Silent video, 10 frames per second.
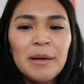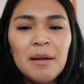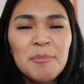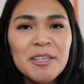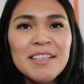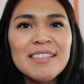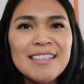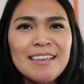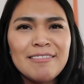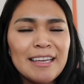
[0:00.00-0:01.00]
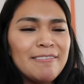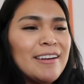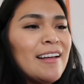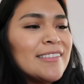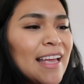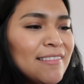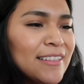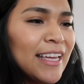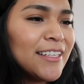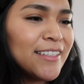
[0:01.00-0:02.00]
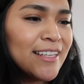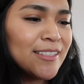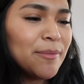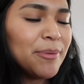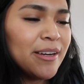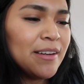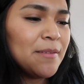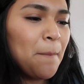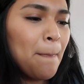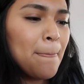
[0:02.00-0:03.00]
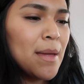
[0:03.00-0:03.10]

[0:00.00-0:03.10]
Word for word: I'm trying to see like what else I have to catch you guys up on.